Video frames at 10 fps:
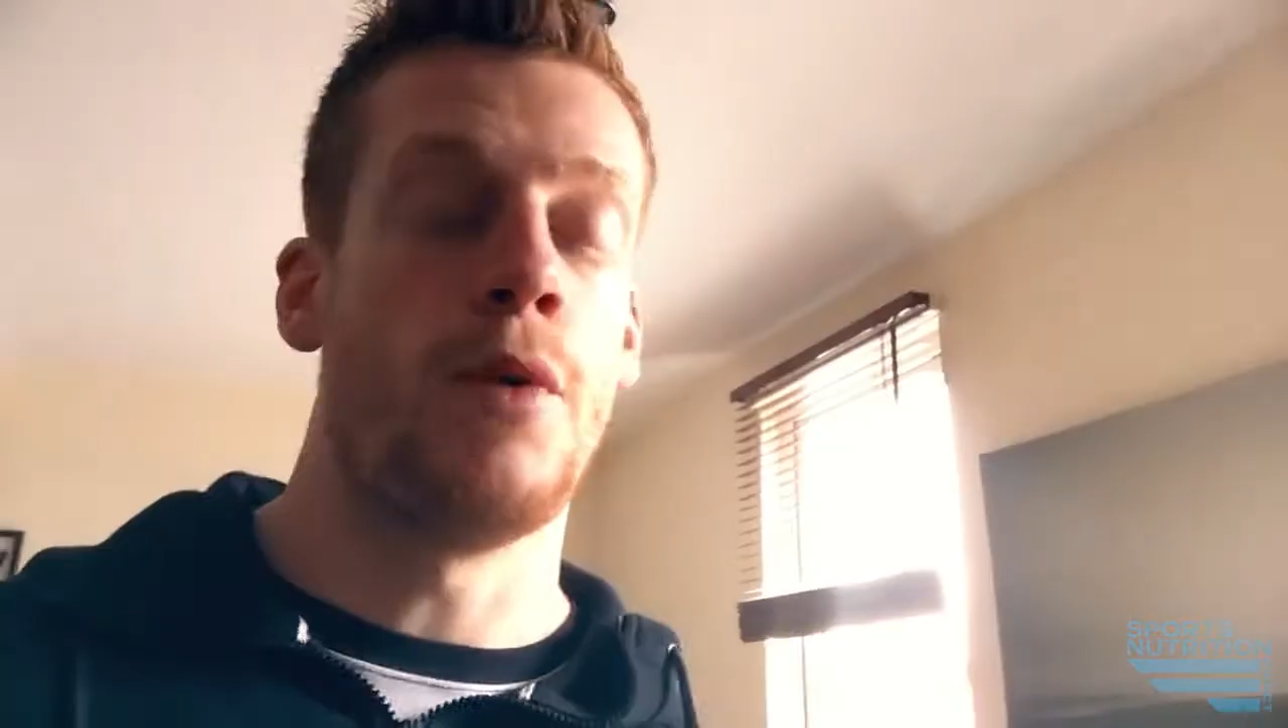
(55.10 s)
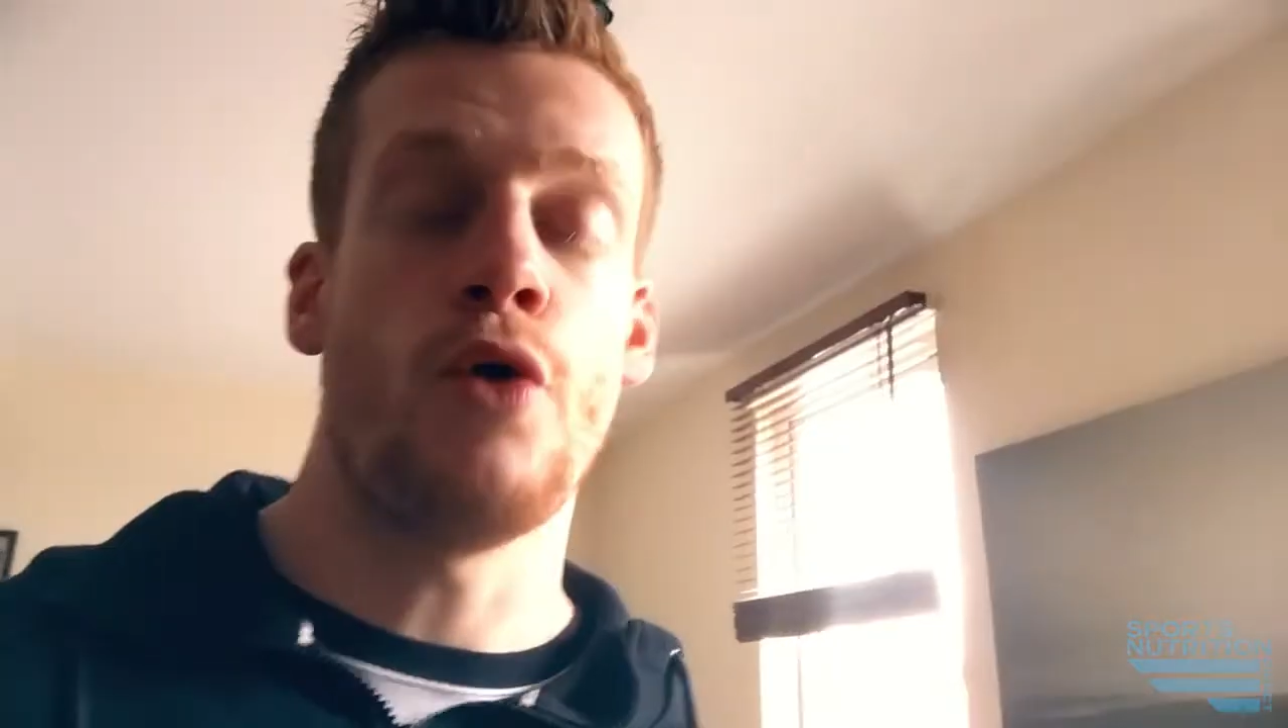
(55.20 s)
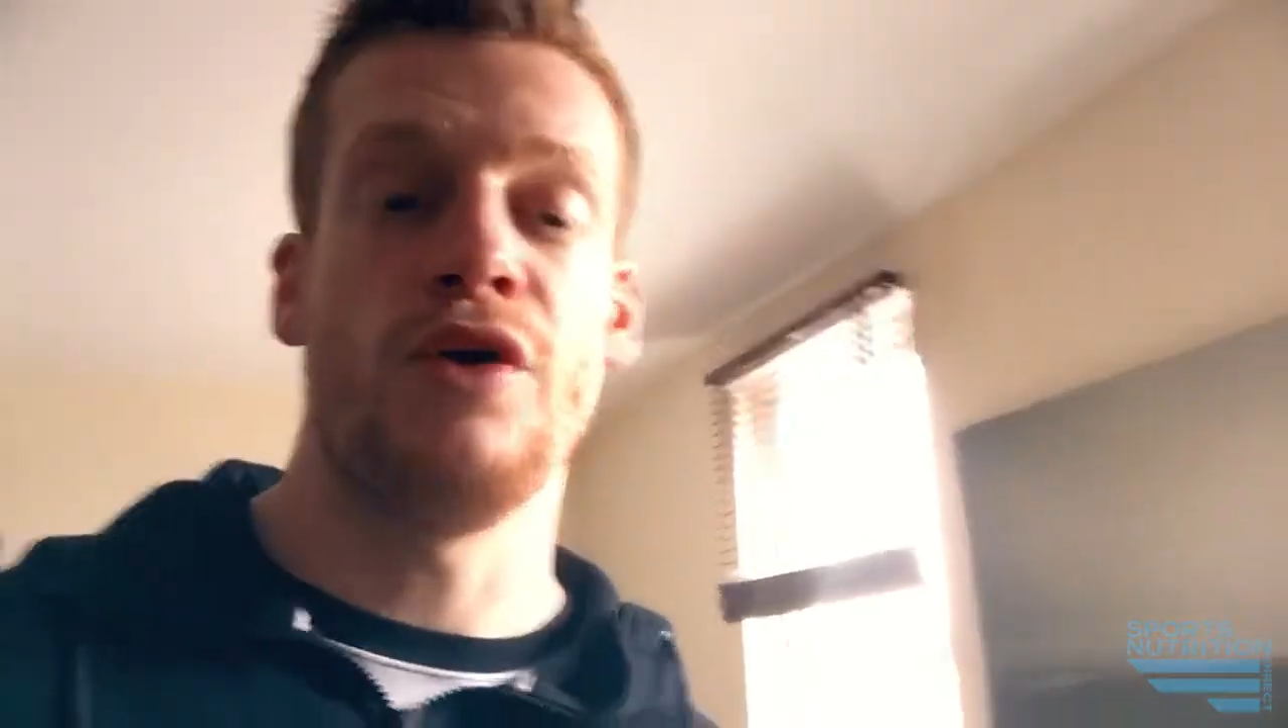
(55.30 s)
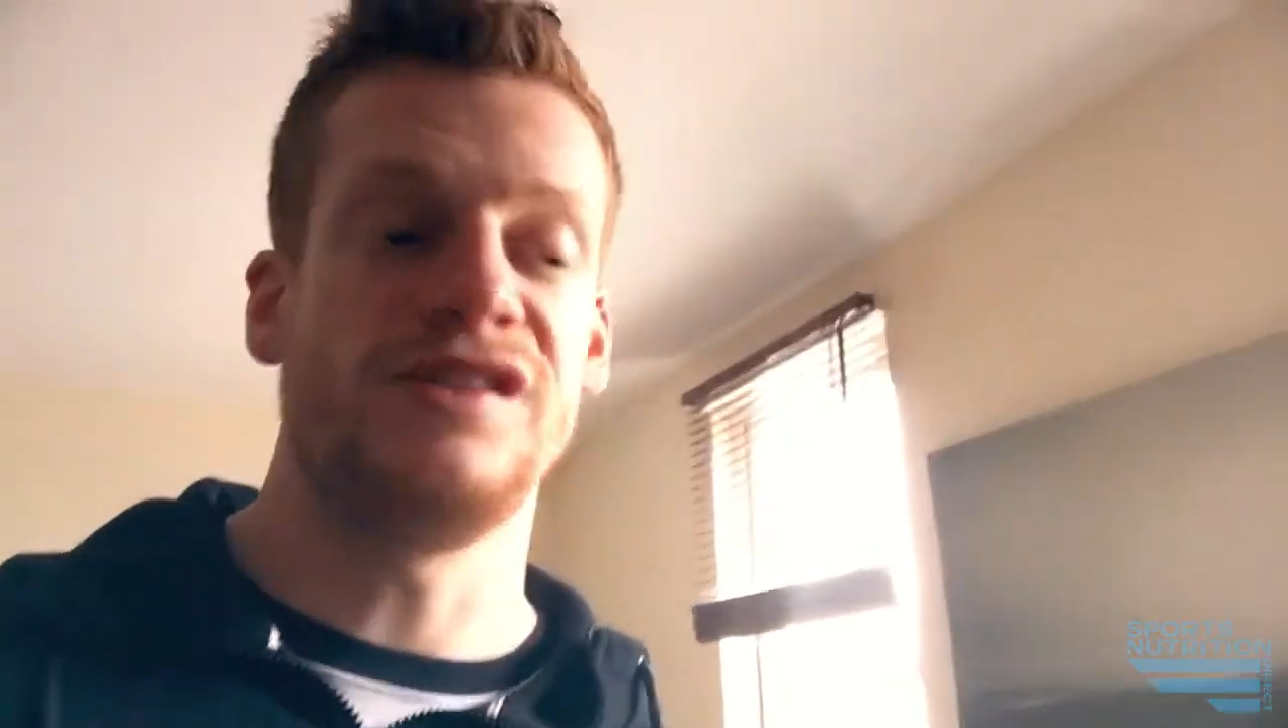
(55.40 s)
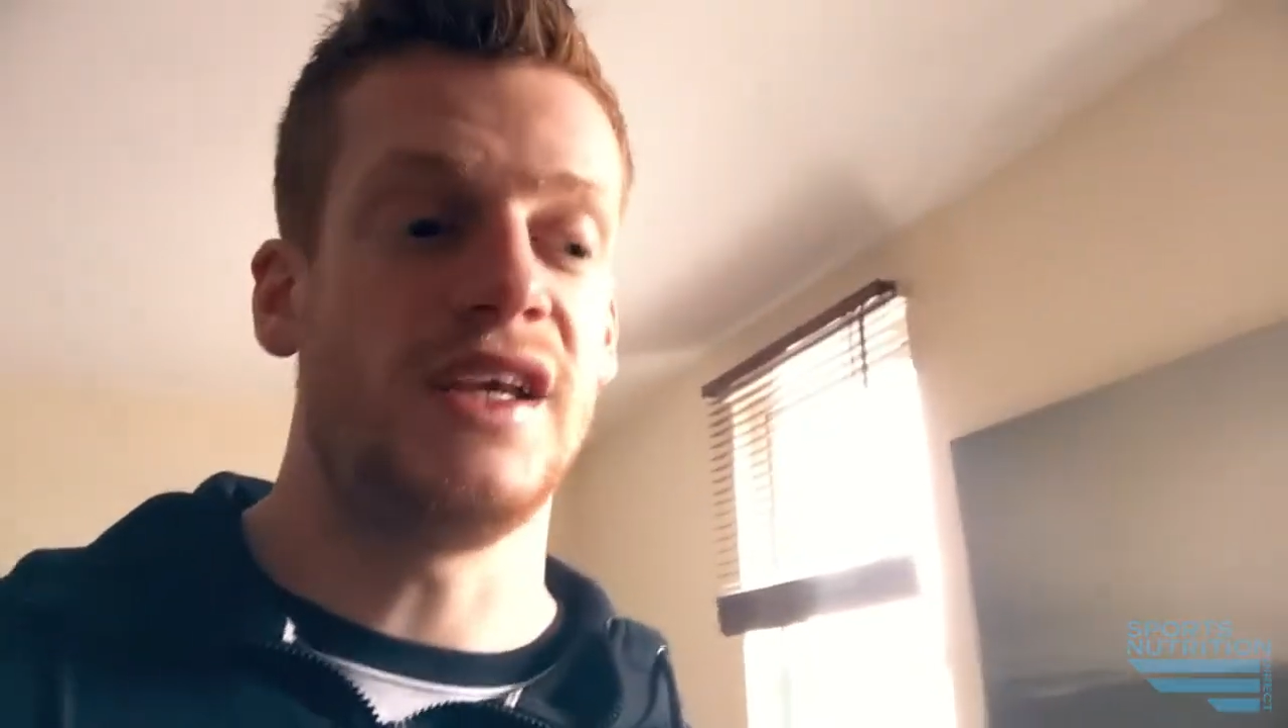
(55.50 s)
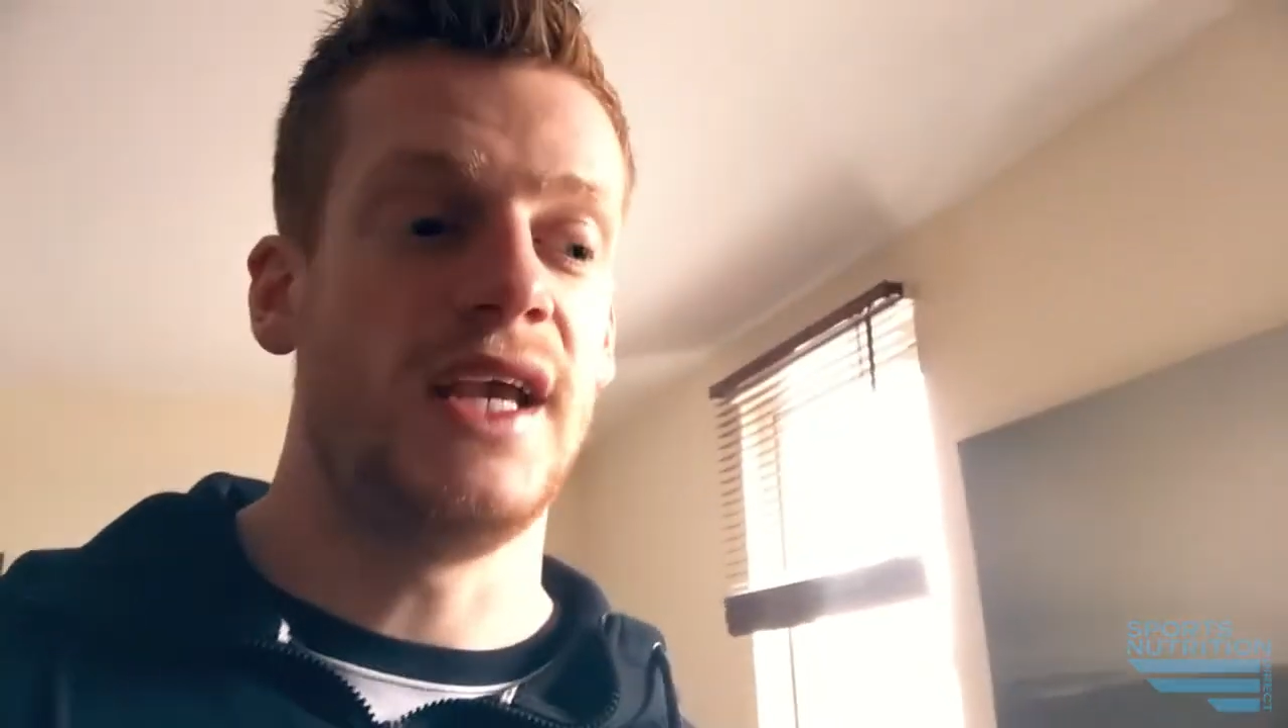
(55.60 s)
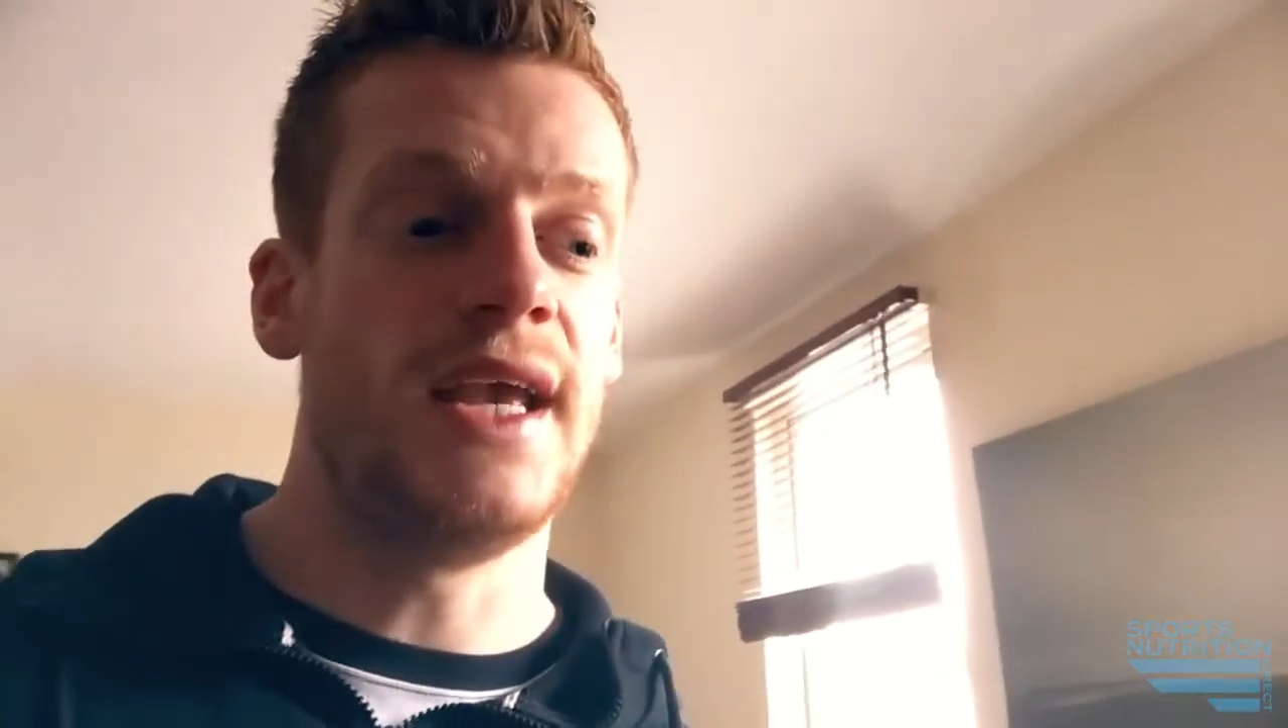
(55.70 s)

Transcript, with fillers: pour it